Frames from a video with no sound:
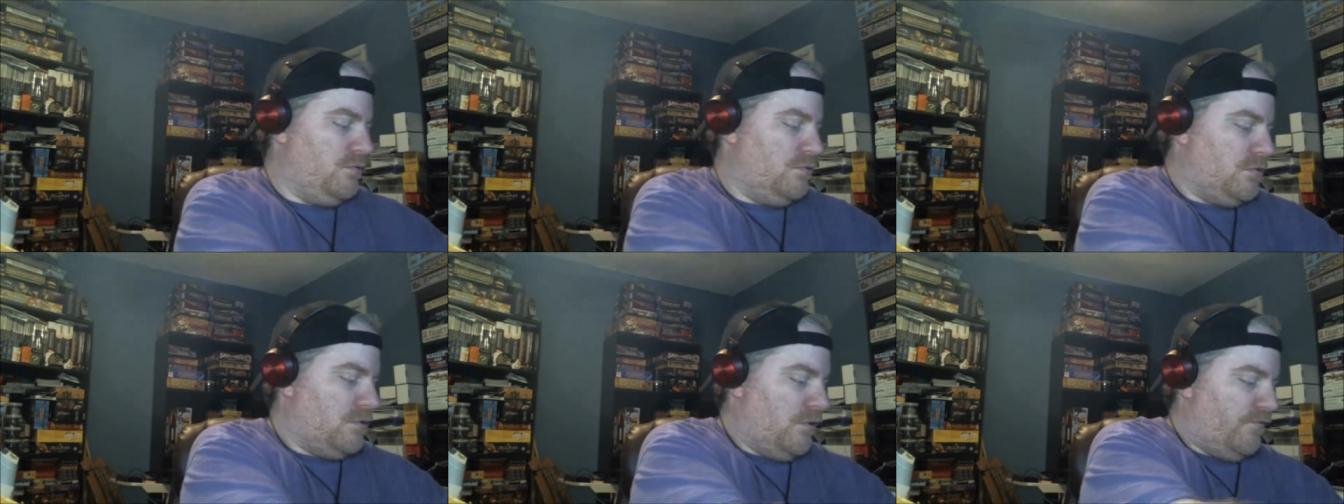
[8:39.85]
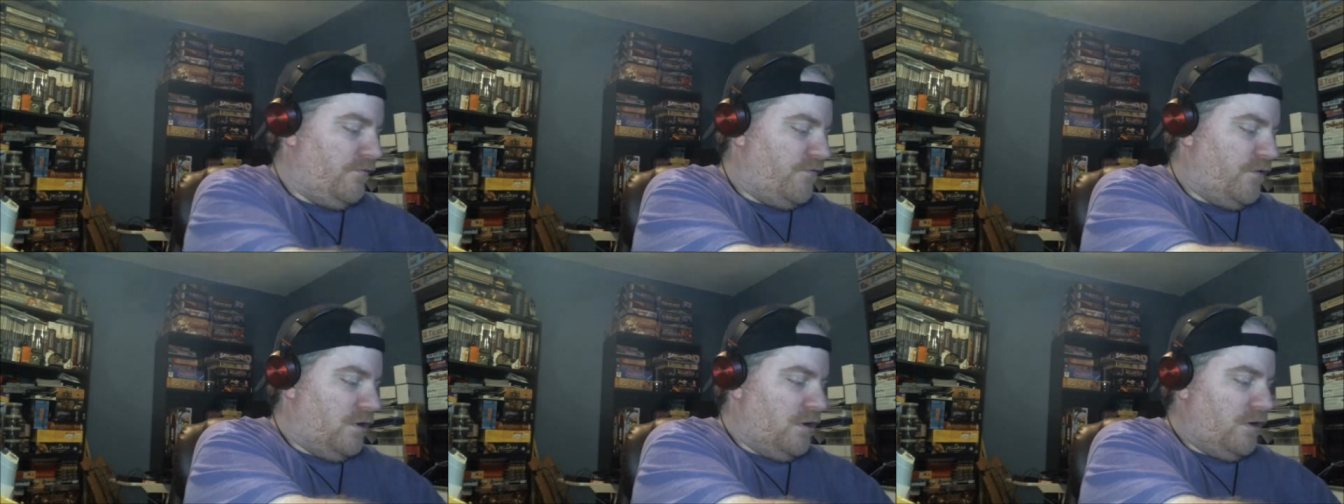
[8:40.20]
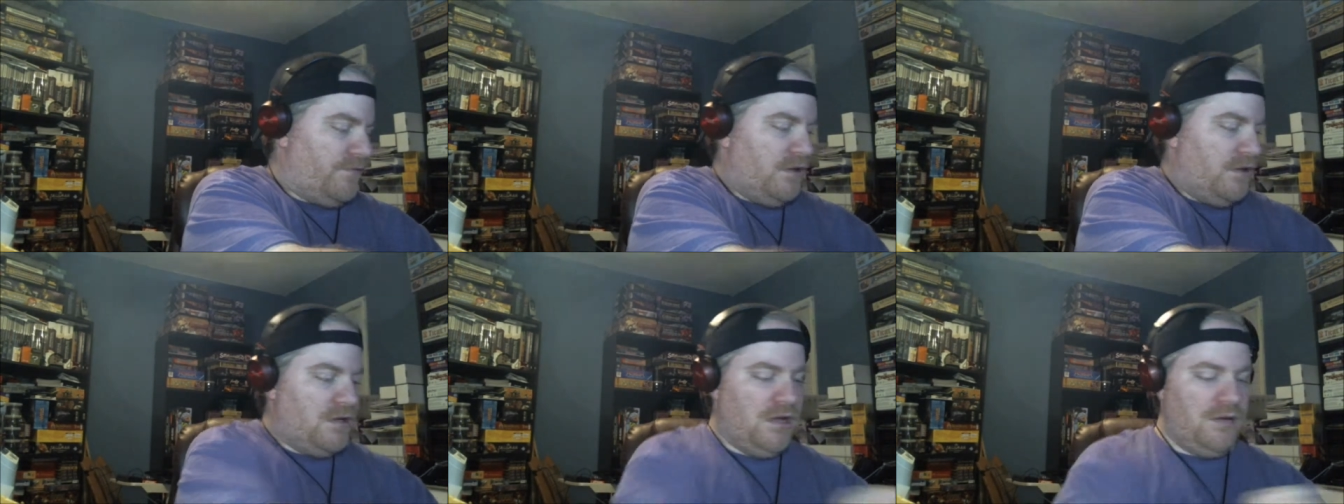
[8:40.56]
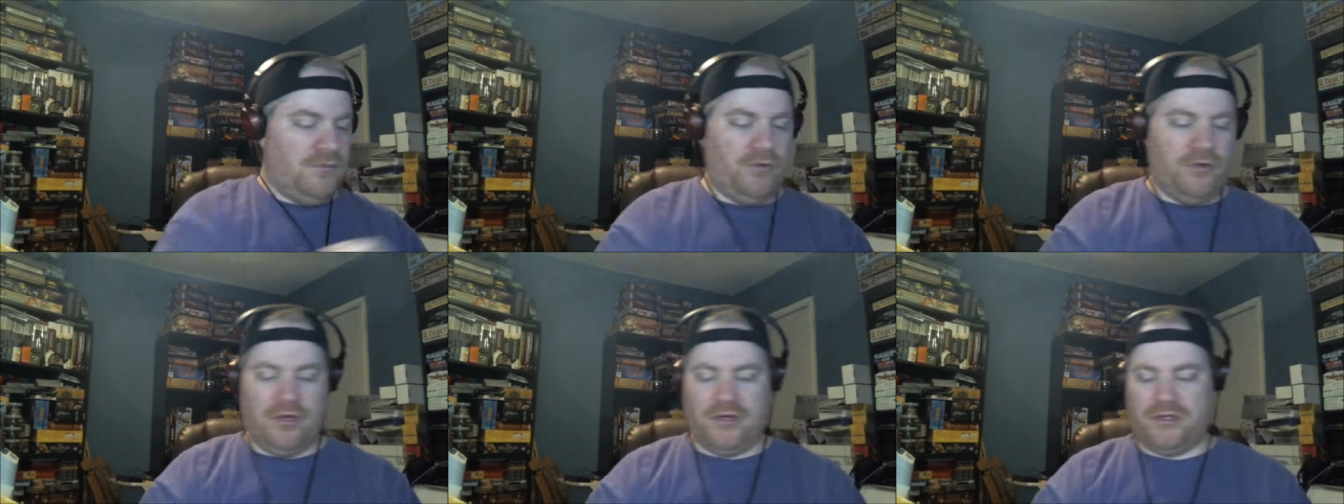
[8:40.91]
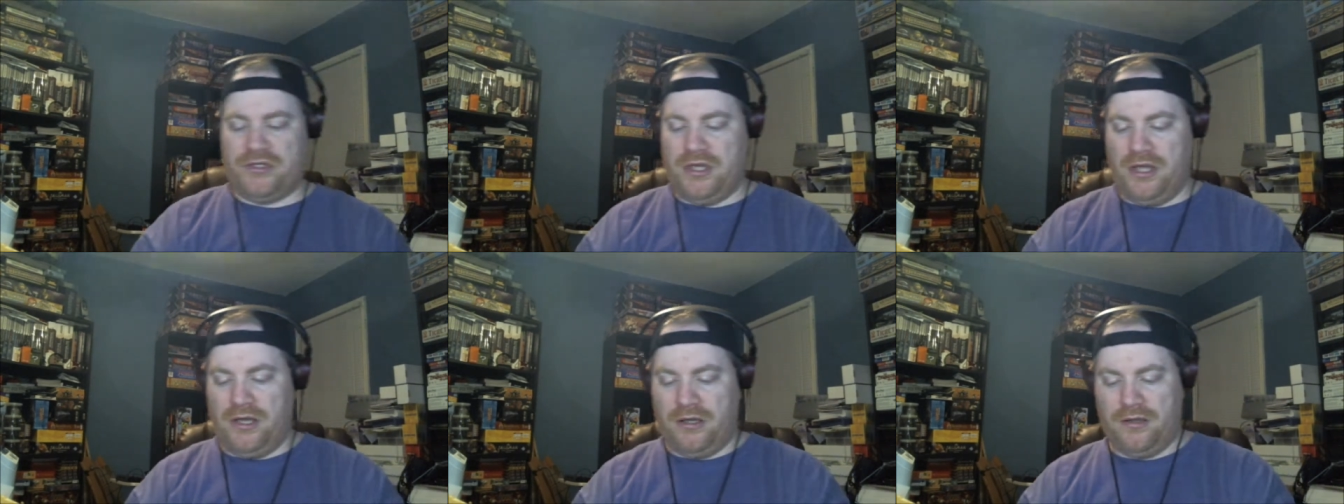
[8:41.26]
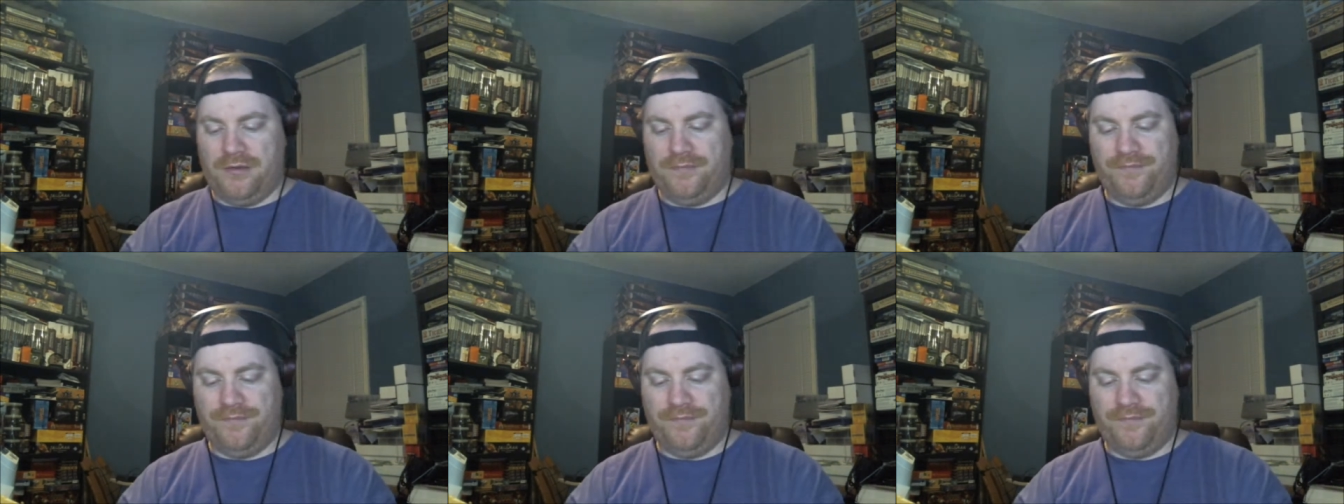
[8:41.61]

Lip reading: don't fall off the table there, Stack.